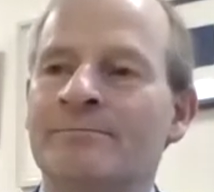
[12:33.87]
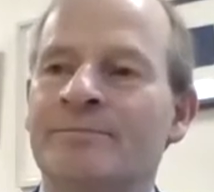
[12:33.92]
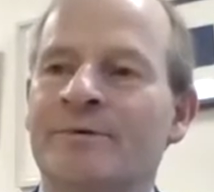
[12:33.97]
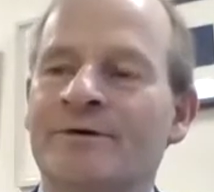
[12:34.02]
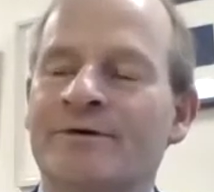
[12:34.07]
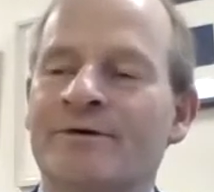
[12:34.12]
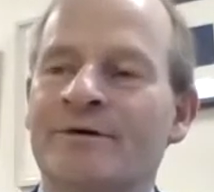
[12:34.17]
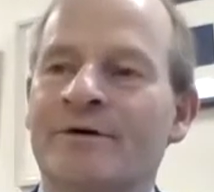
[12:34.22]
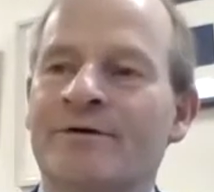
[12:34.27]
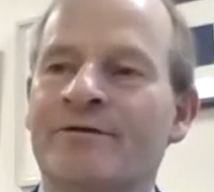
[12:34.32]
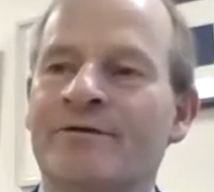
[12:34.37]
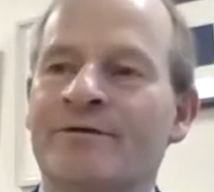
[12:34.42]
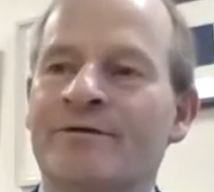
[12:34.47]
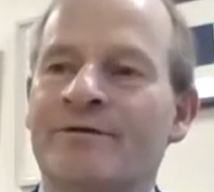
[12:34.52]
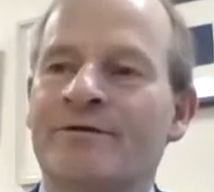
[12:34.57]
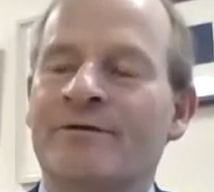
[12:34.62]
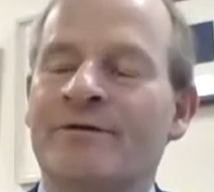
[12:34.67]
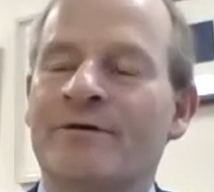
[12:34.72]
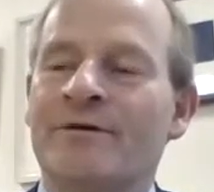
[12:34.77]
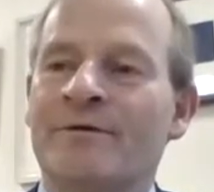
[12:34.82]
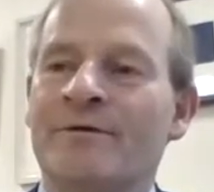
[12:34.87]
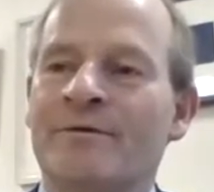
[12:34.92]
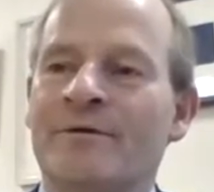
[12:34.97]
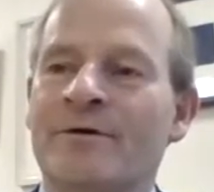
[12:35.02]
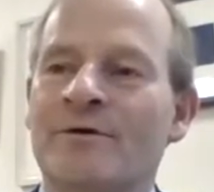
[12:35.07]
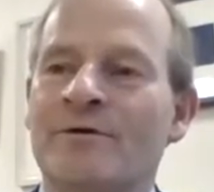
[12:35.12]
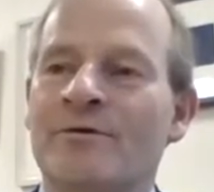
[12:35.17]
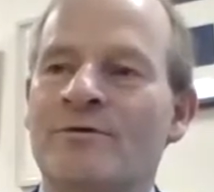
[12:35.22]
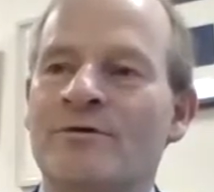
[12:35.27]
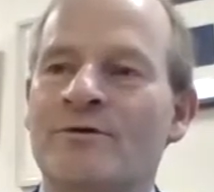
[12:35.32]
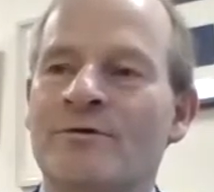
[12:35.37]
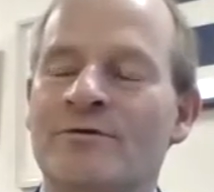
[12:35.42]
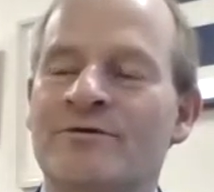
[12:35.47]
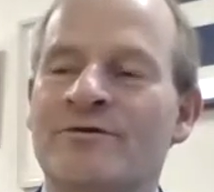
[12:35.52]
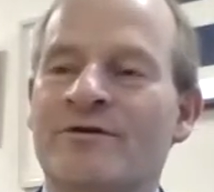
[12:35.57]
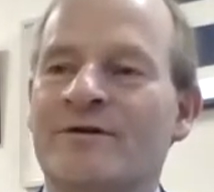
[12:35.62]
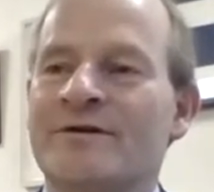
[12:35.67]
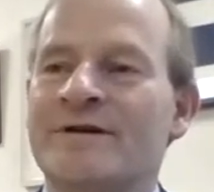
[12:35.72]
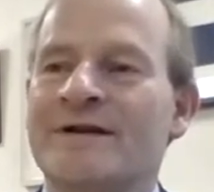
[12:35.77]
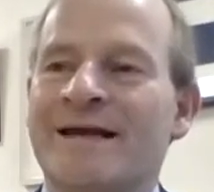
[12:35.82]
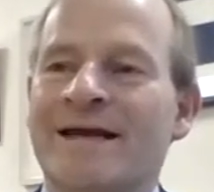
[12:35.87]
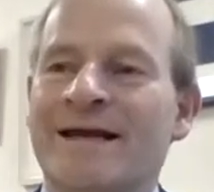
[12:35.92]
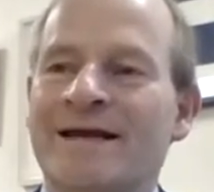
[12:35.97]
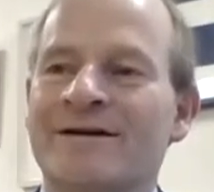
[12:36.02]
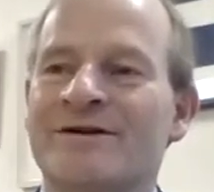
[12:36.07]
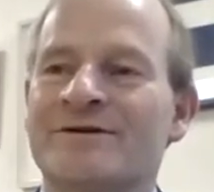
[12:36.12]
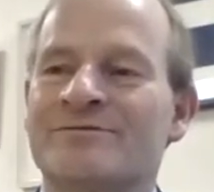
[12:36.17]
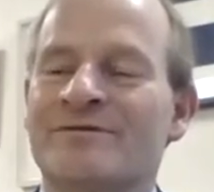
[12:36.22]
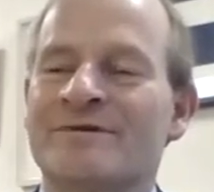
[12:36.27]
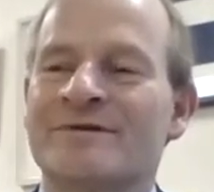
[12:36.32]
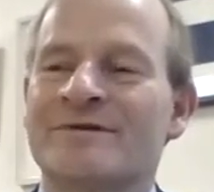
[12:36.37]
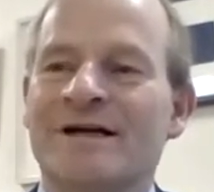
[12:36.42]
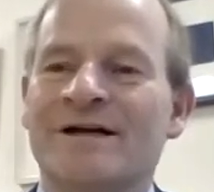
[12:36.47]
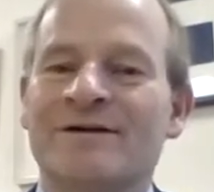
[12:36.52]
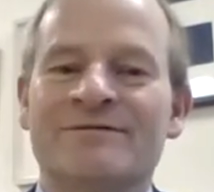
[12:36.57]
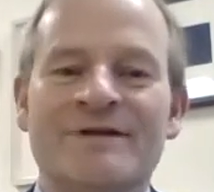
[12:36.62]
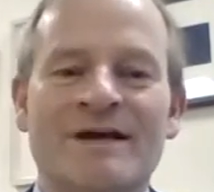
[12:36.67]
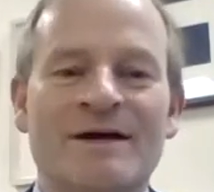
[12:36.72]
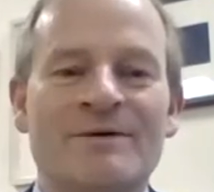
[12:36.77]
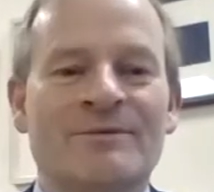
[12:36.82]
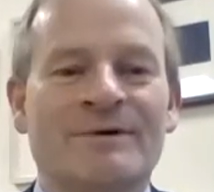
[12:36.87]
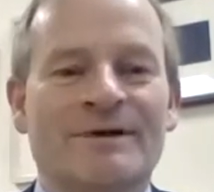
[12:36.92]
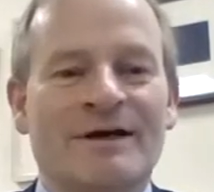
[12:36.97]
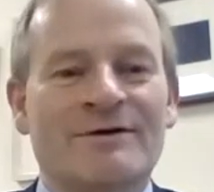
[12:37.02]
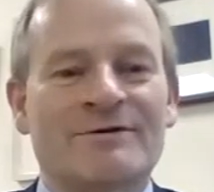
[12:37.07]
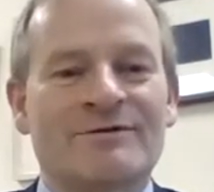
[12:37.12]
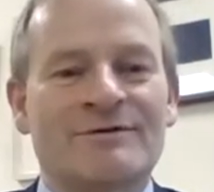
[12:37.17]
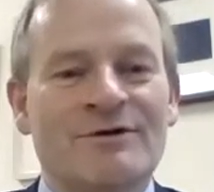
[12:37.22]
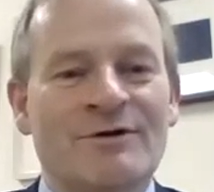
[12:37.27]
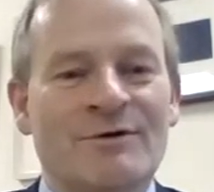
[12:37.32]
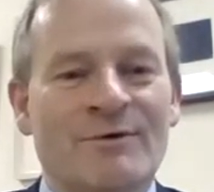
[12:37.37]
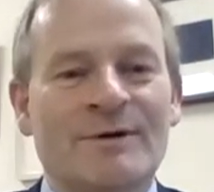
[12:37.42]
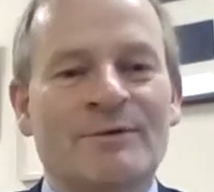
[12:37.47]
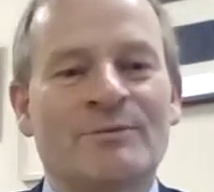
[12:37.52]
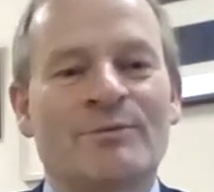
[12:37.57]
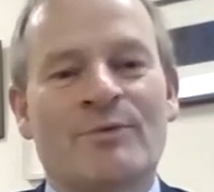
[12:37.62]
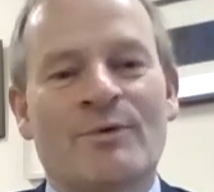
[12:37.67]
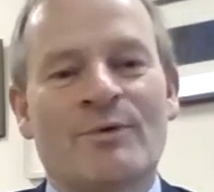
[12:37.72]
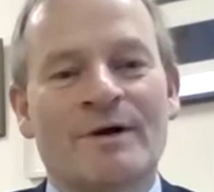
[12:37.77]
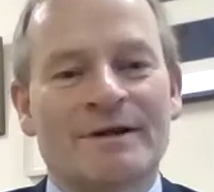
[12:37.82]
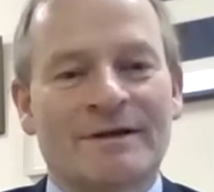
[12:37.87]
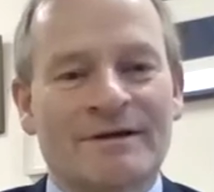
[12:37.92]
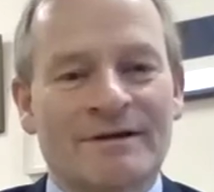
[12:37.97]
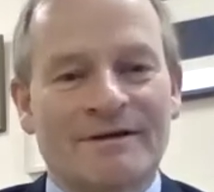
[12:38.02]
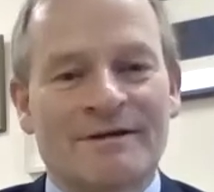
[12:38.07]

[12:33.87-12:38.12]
but there's you certainly cannot resolve them without knowing what